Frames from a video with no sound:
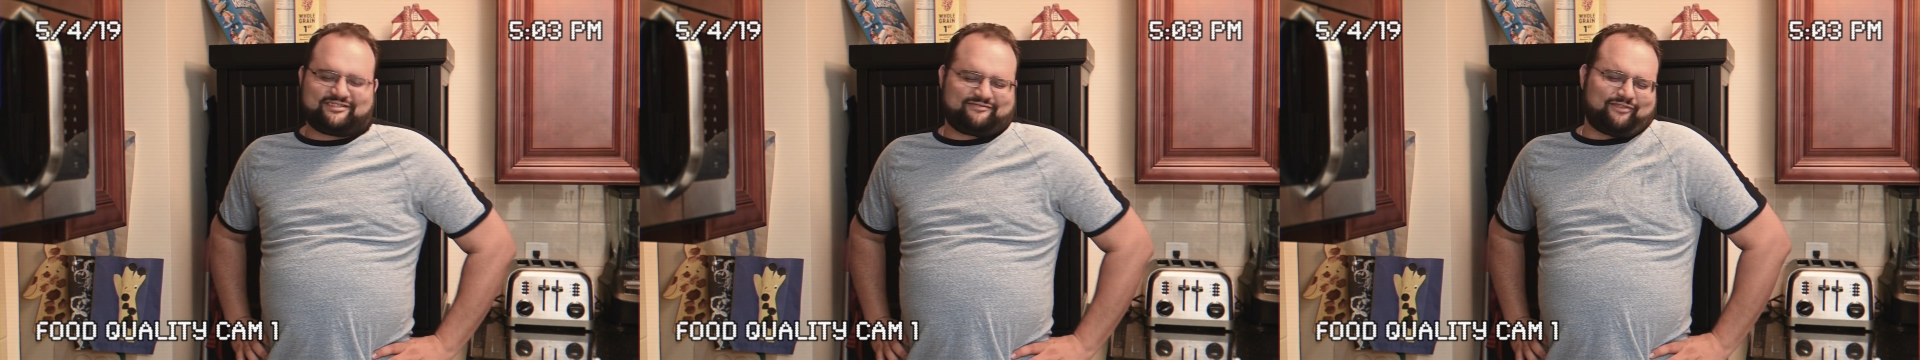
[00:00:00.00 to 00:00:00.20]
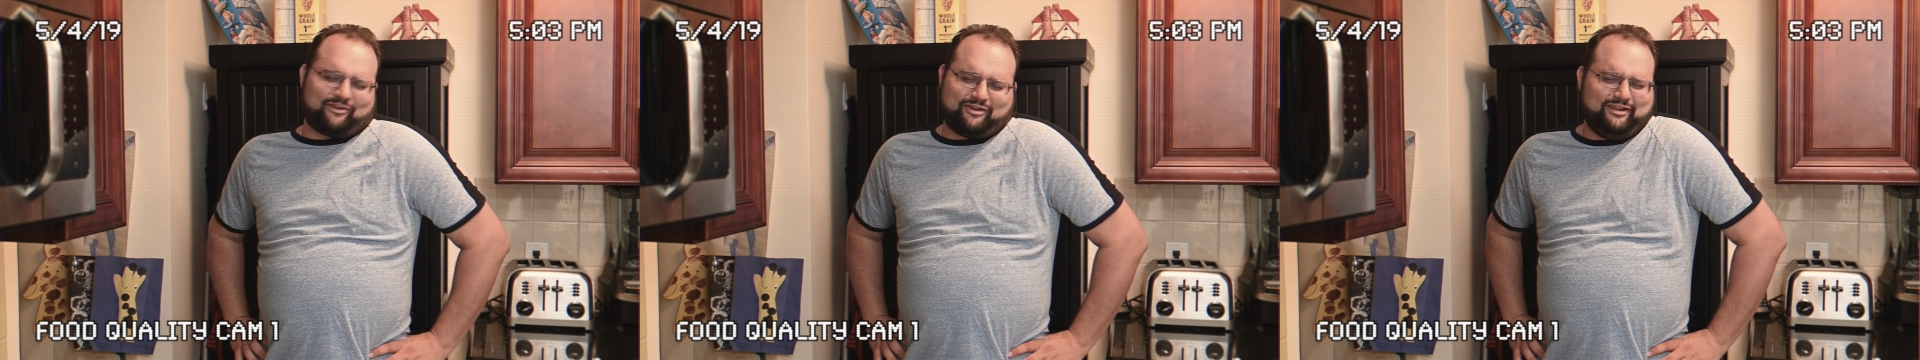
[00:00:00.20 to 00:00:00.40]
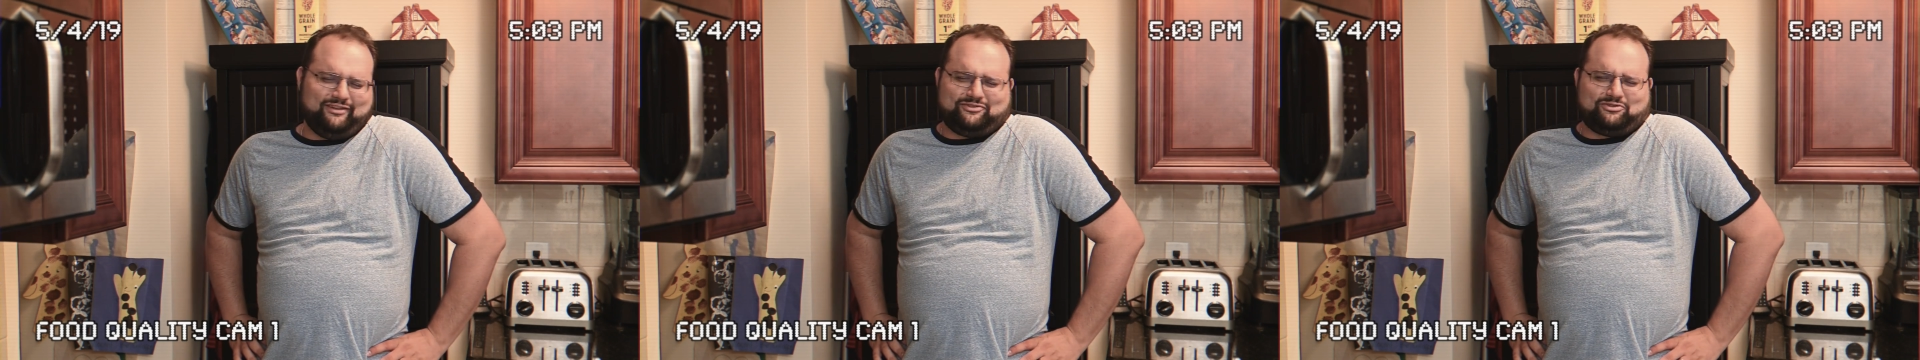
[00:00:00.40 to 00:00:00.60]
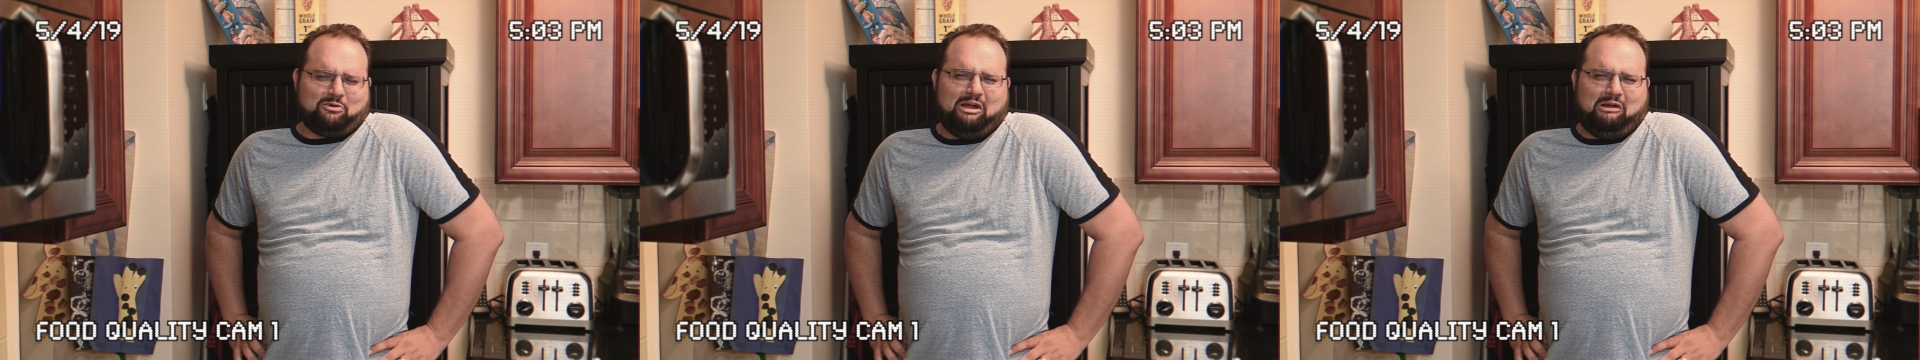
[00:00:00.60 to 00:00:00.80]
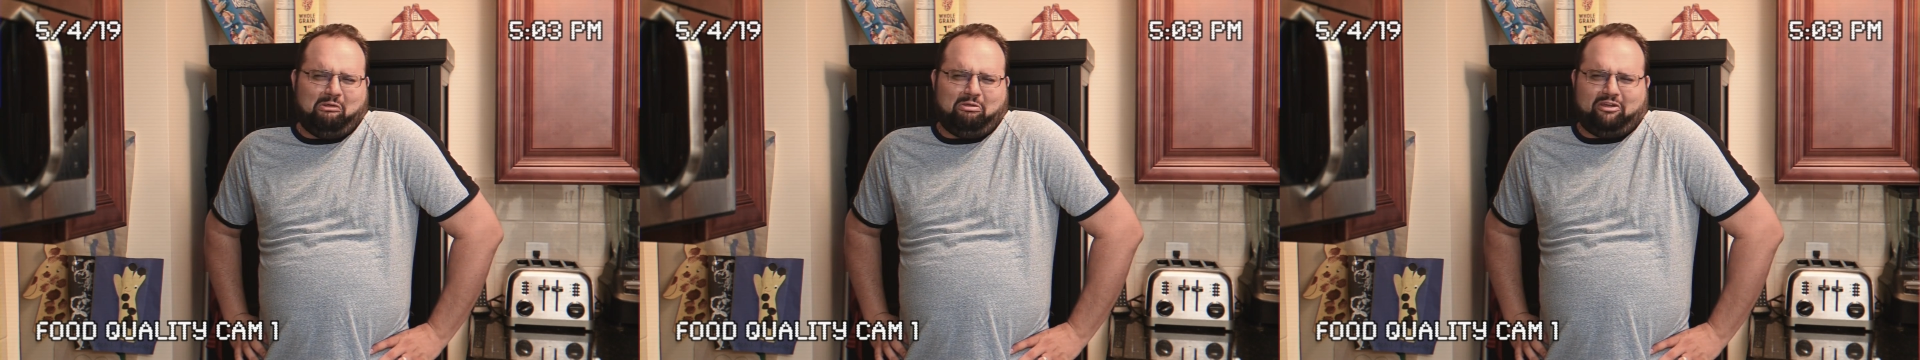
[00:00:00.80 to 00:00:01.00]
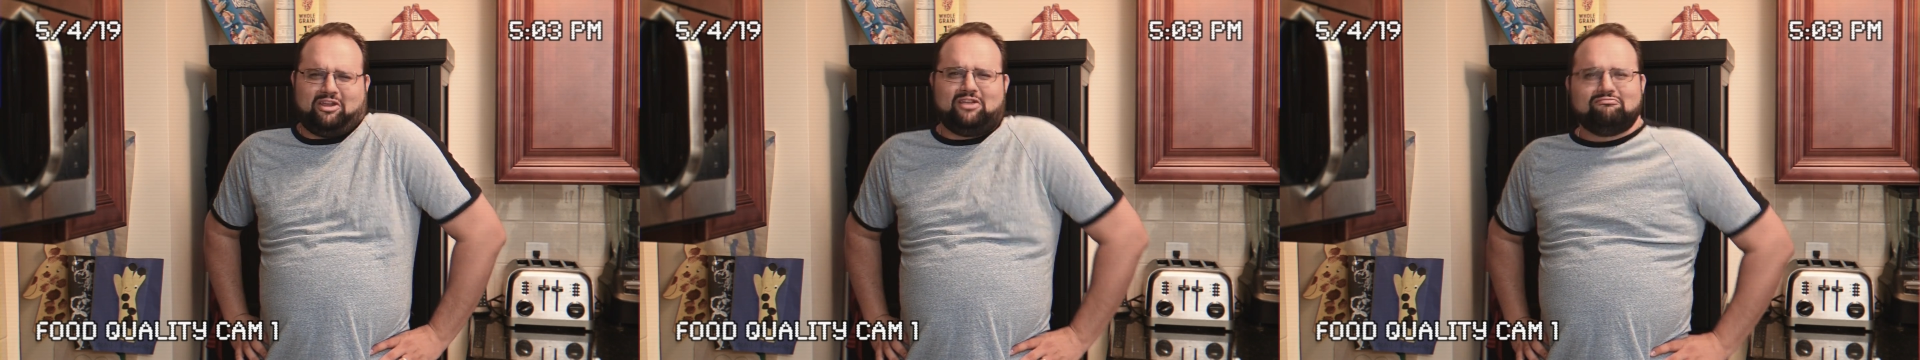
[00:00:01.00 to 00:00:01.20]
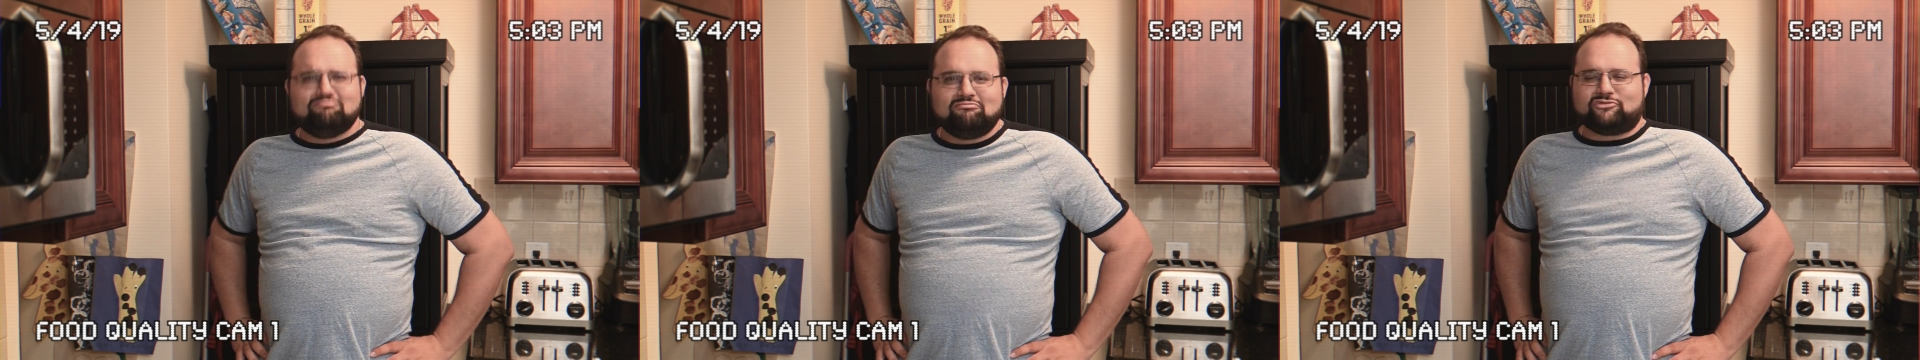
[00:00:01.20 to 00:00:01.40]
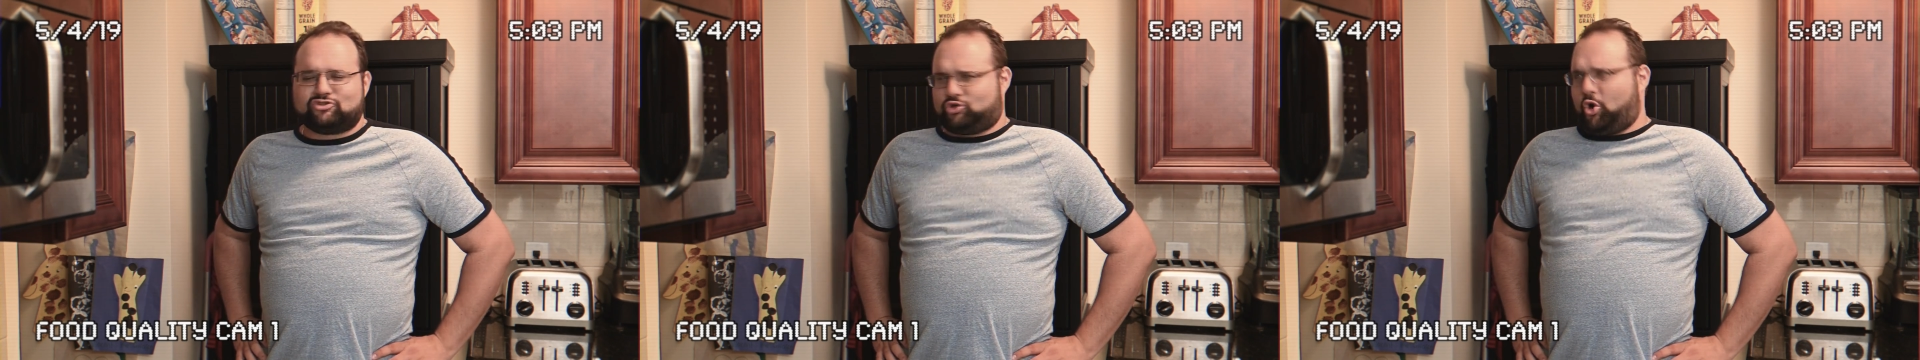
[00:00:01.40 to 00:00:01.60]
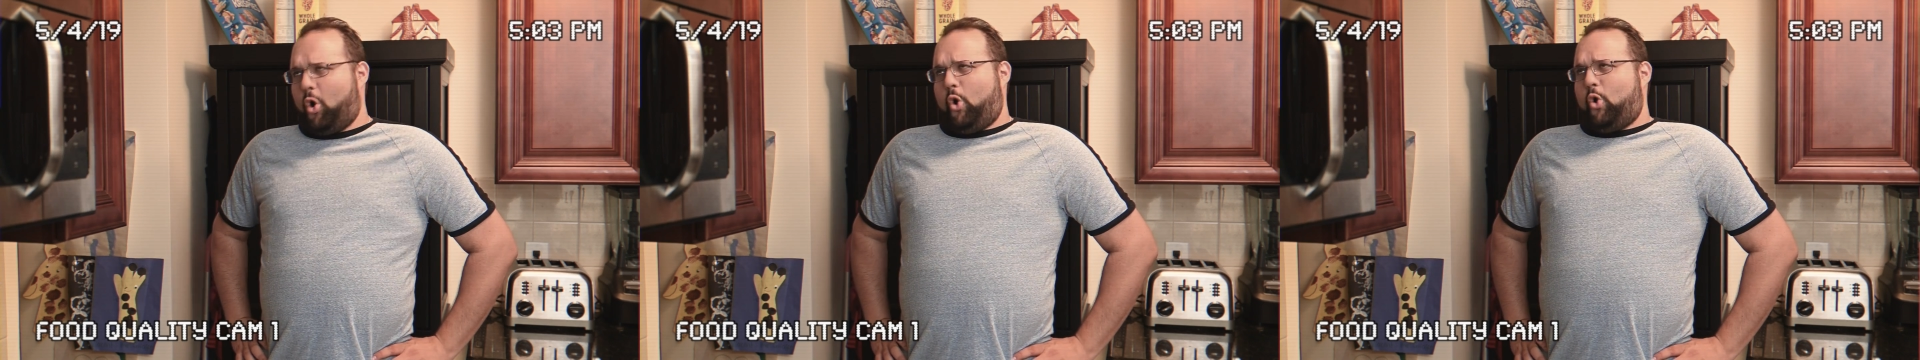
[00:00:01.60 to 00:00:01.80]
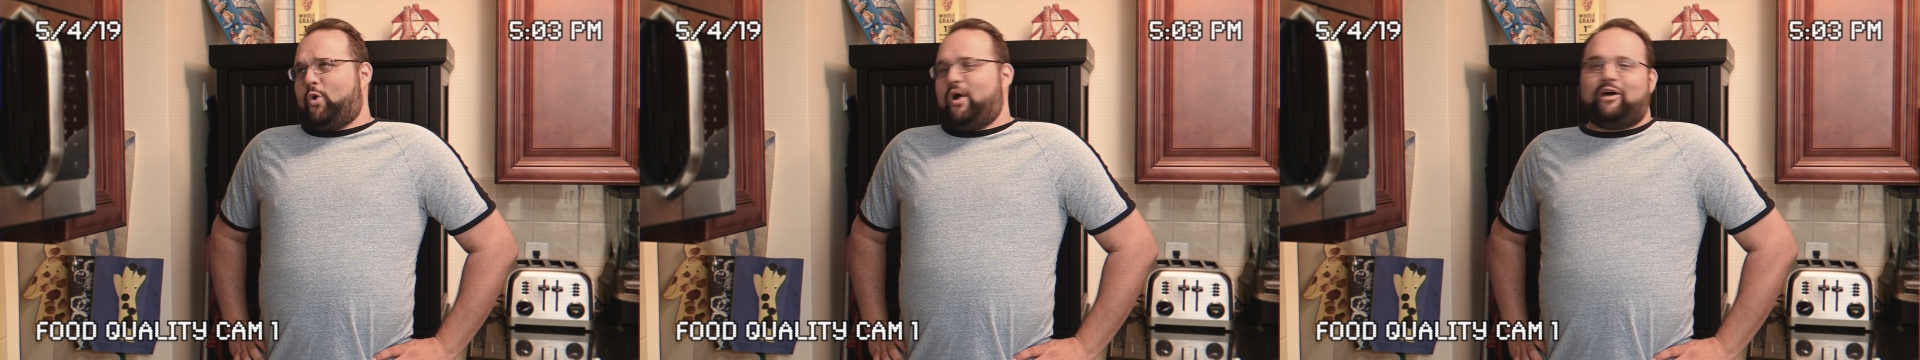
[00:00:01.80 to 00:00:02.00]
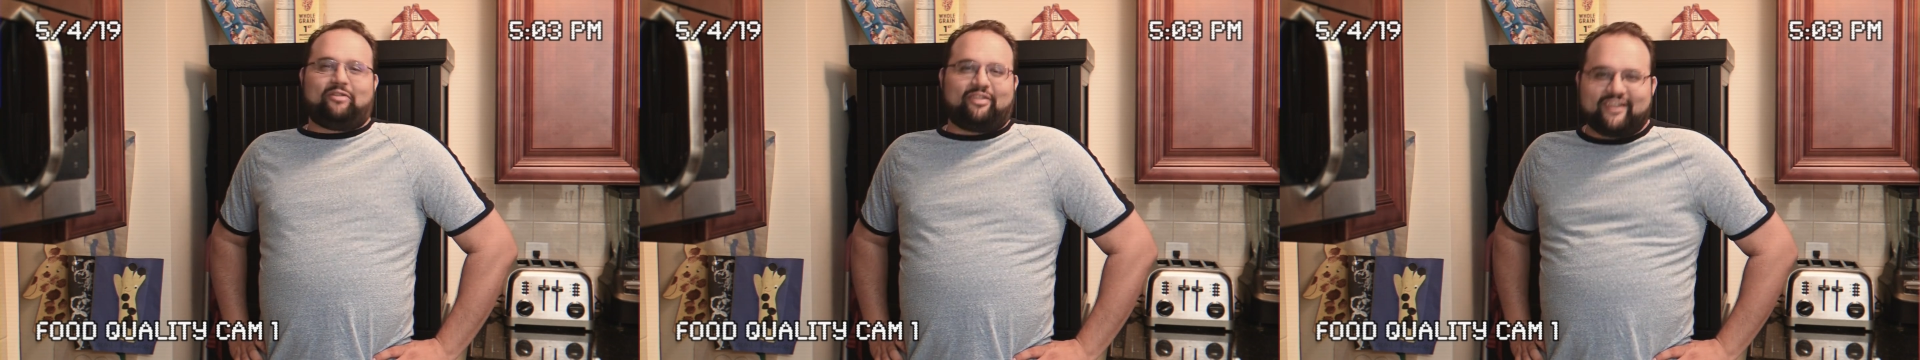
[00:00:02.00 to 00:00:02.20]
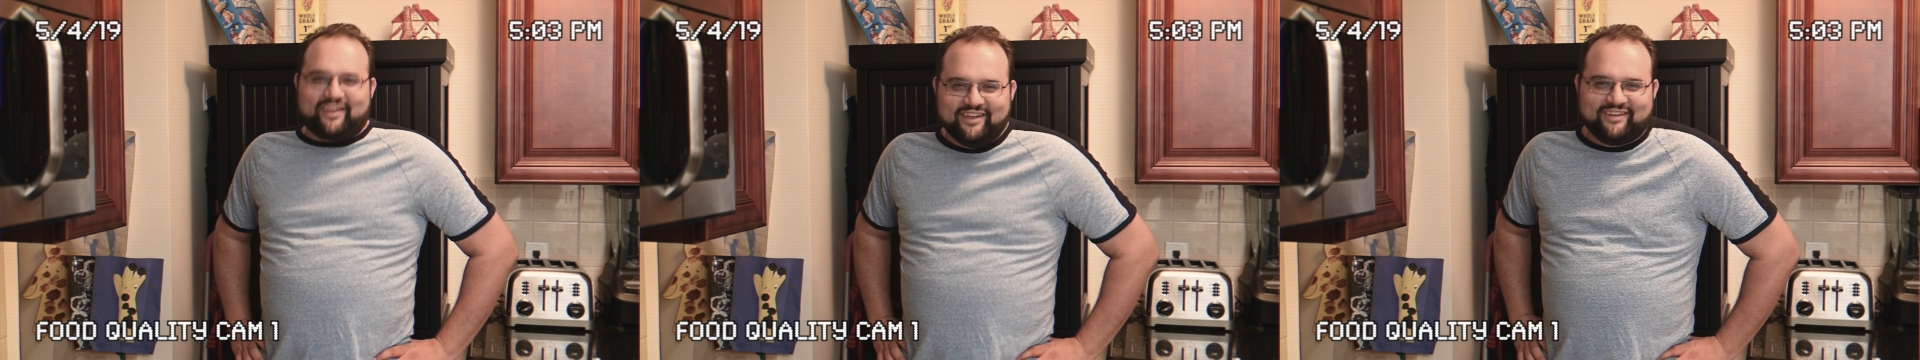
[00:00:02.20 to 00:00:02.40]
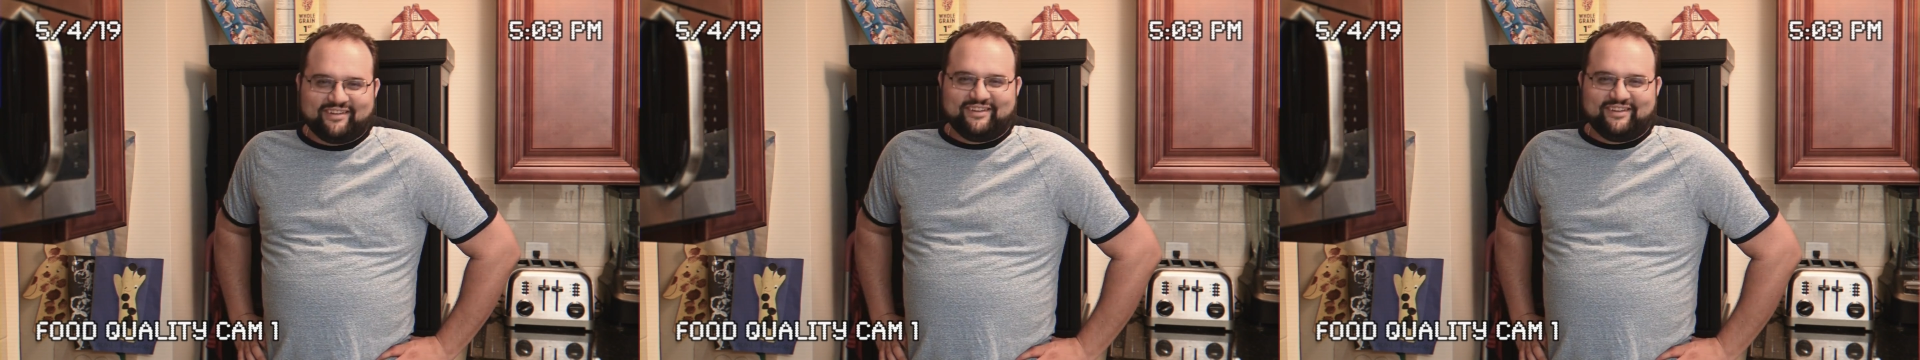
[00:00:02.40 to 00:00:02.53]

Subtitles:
Our kid's so healthy. So healthy.